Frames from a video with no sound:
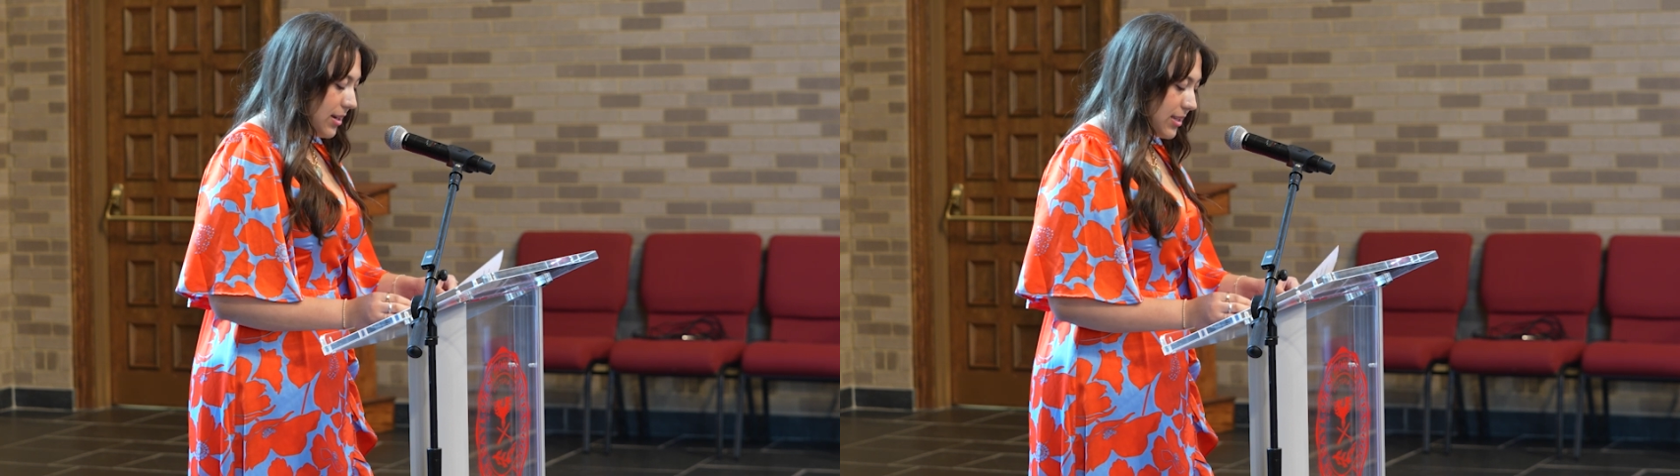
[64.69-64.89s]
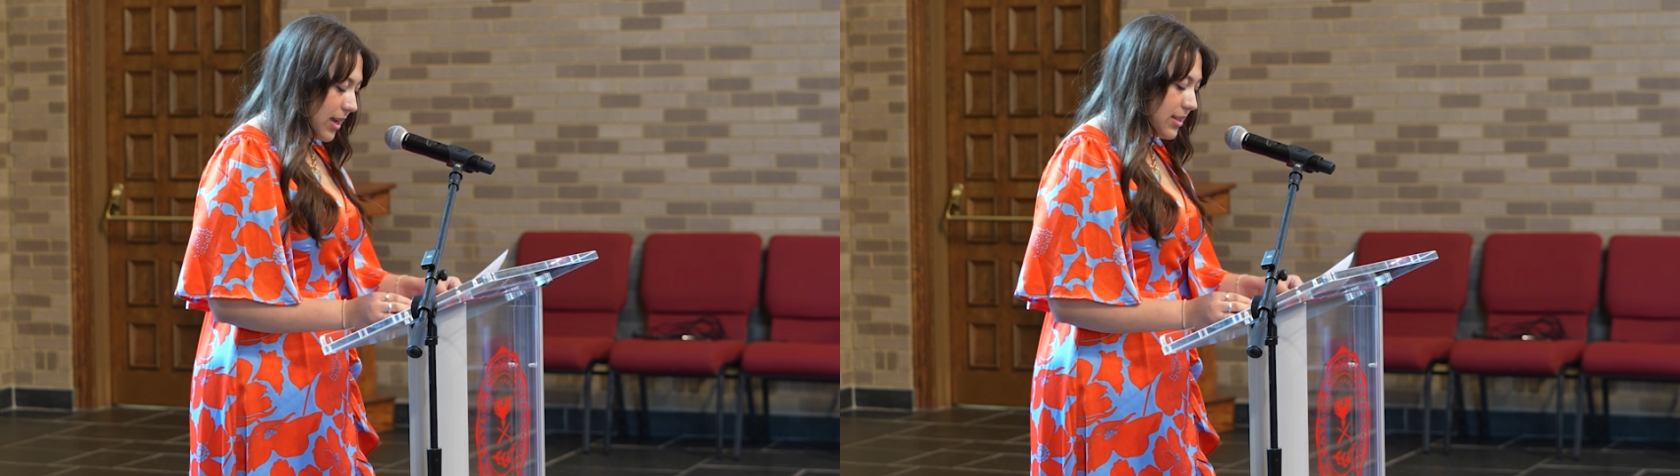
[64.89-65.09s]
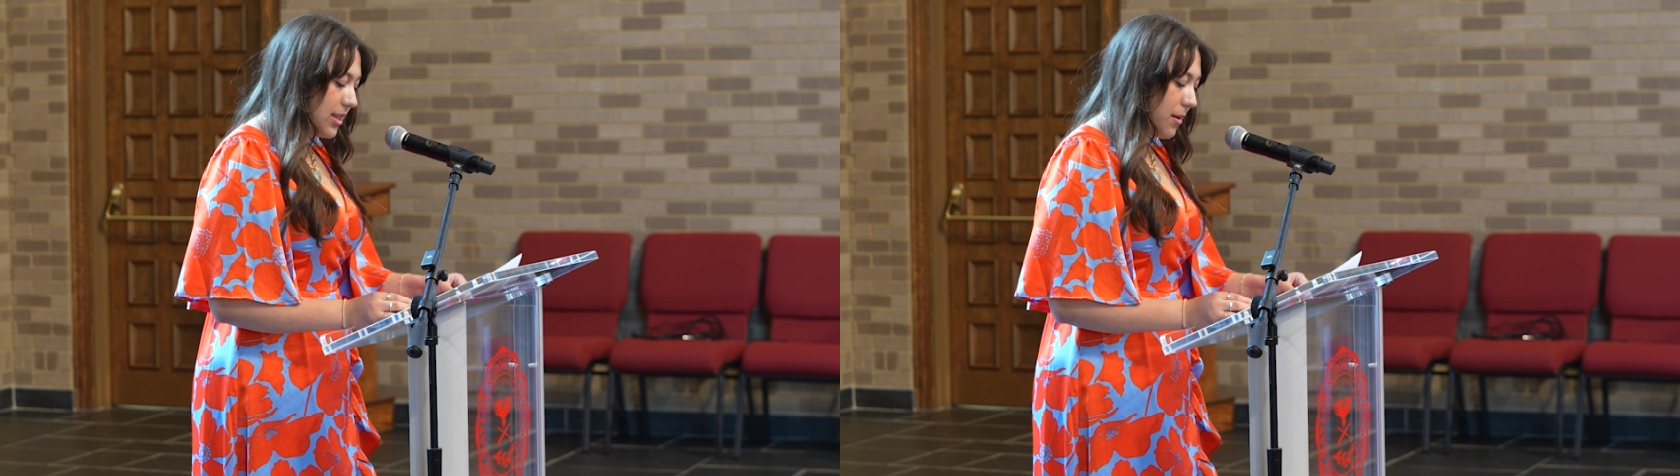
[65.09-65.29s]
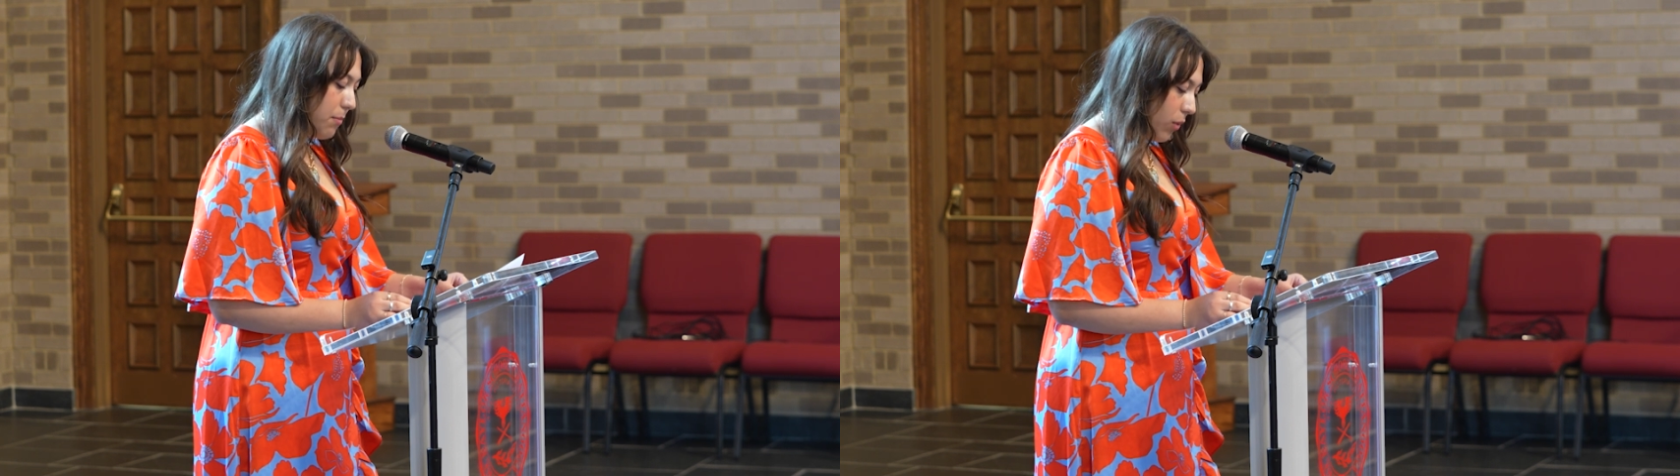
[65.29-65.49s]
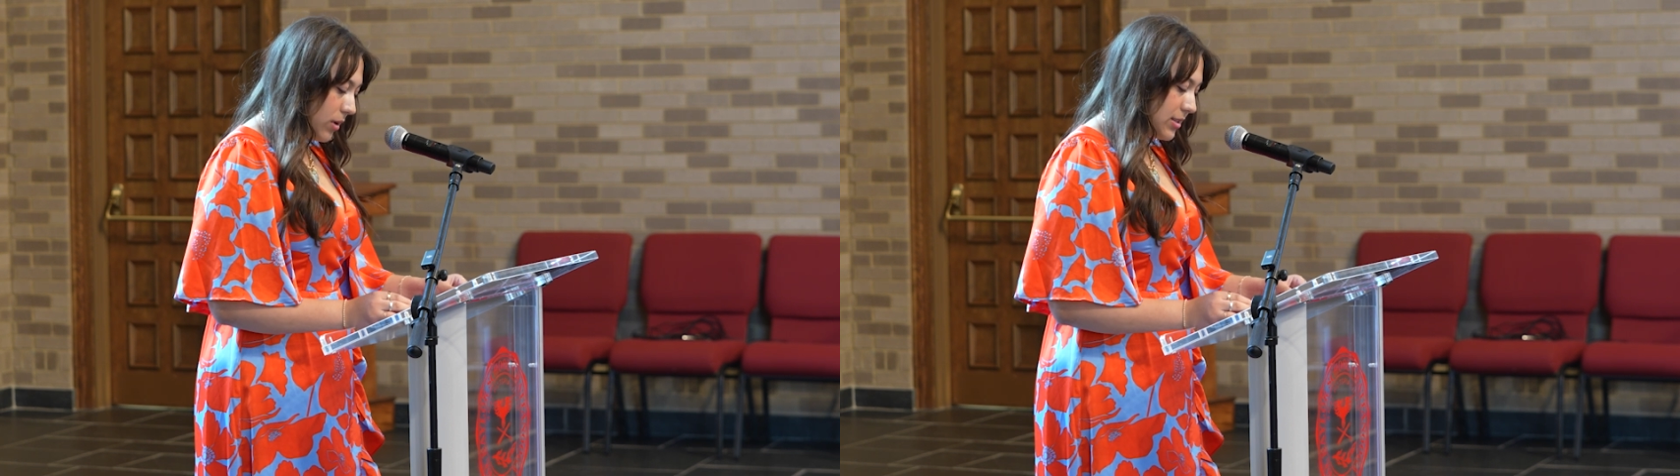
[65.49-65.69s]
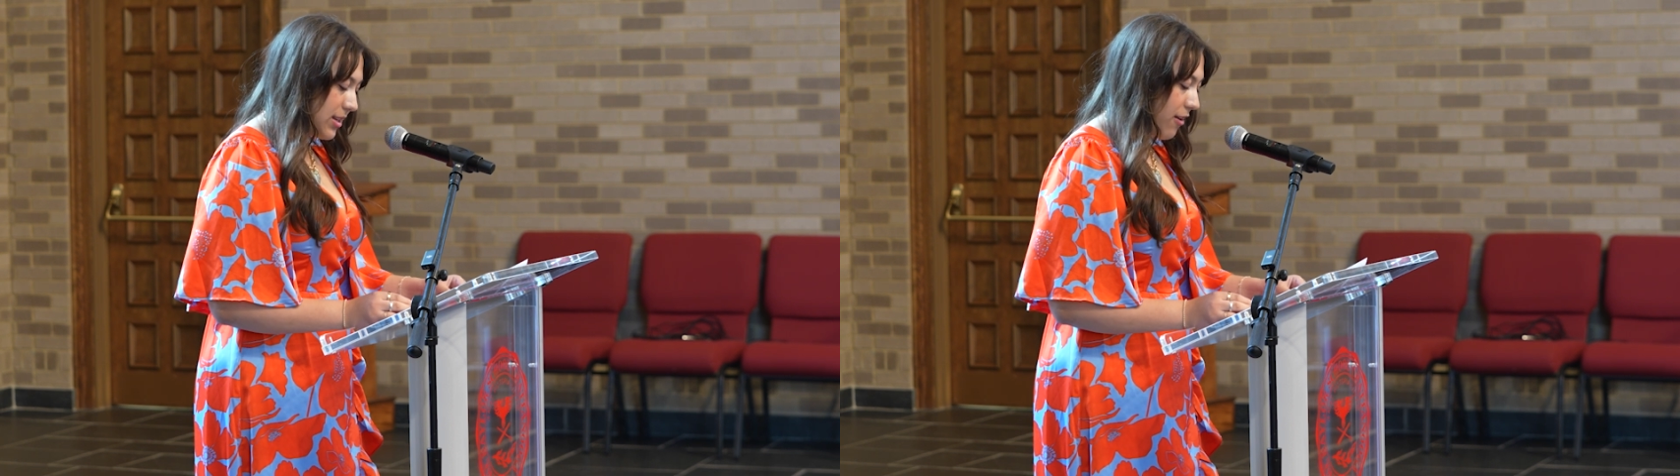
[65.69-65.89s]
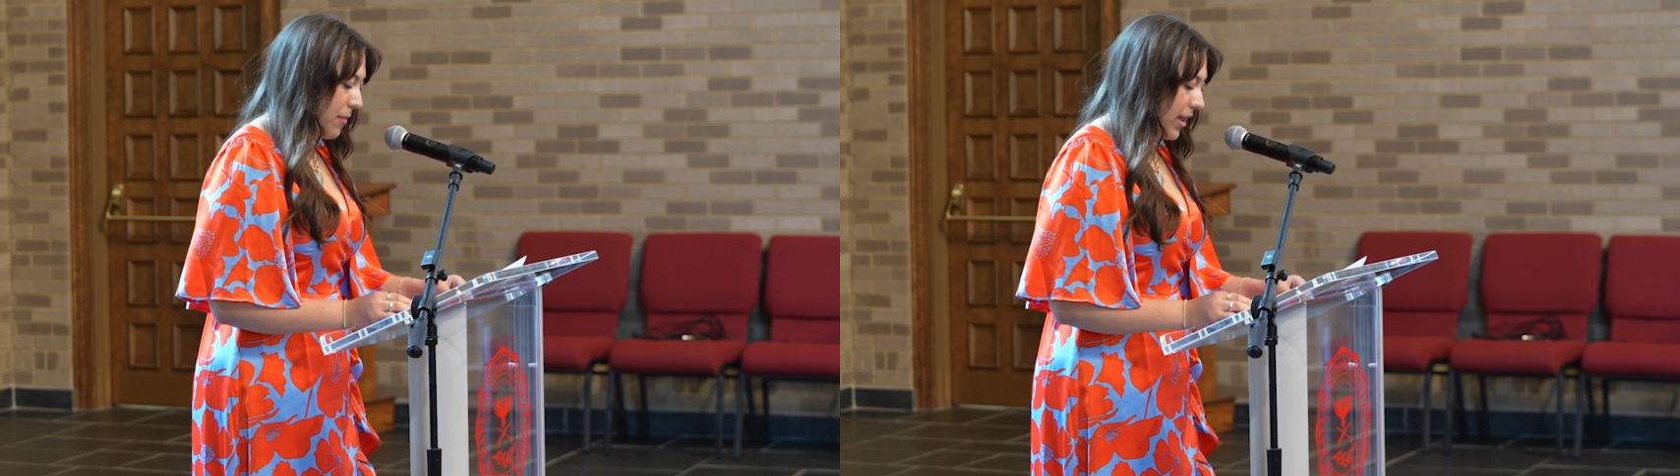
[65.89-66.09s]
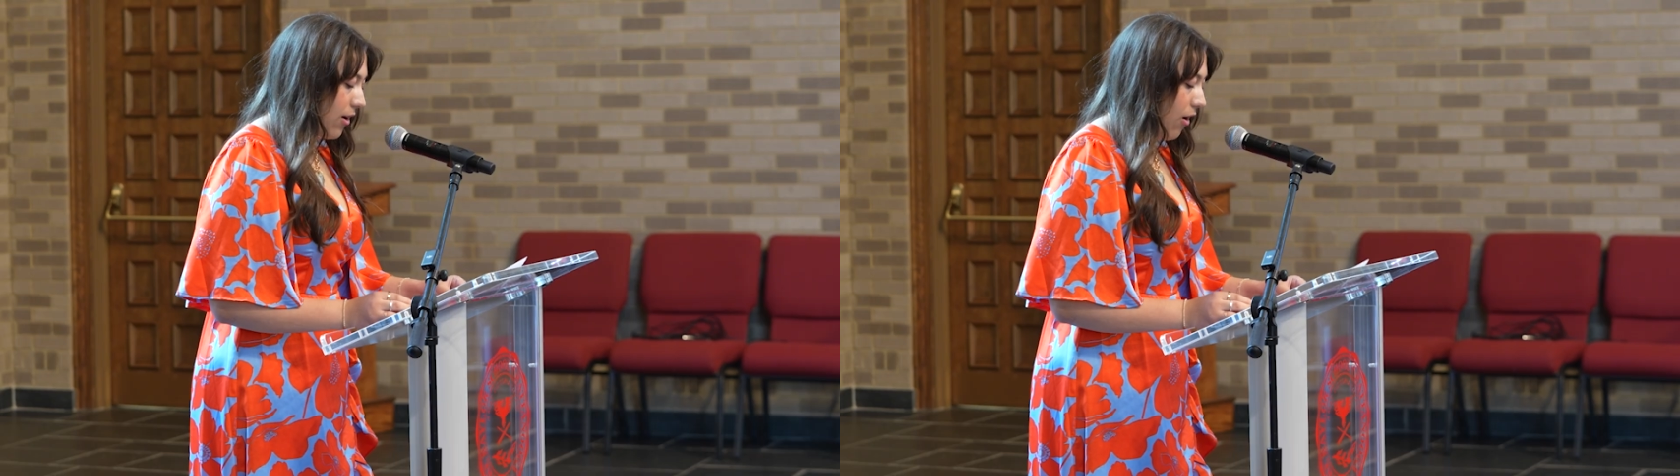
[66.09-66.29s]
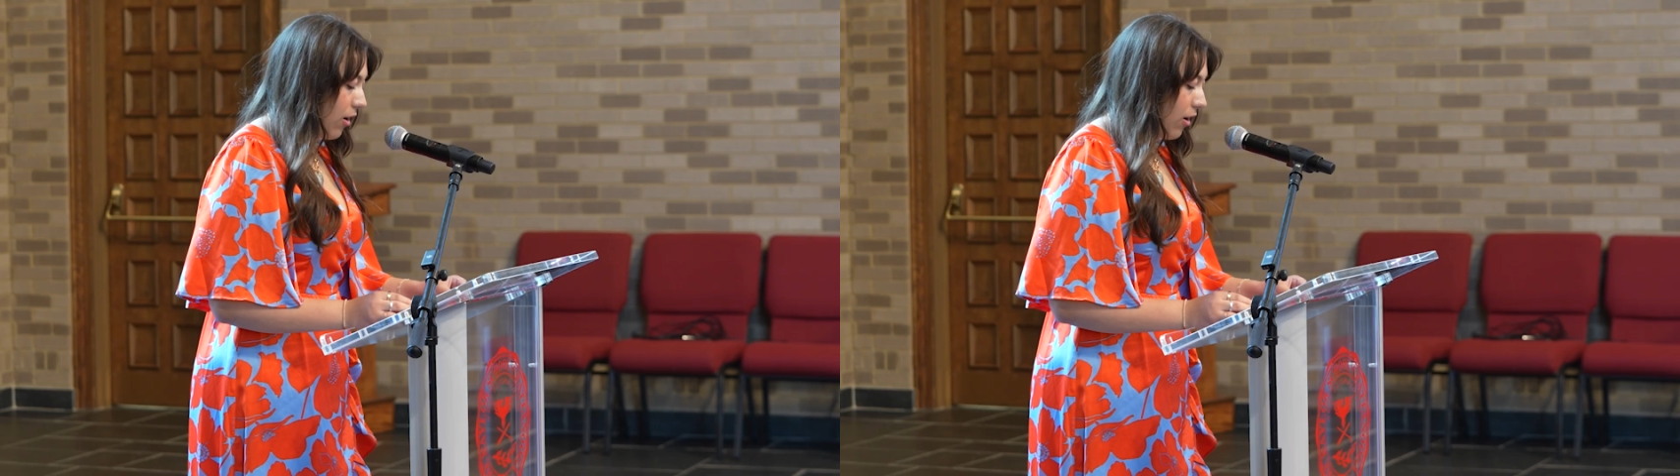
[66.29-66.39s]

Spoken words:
discussed the importance of making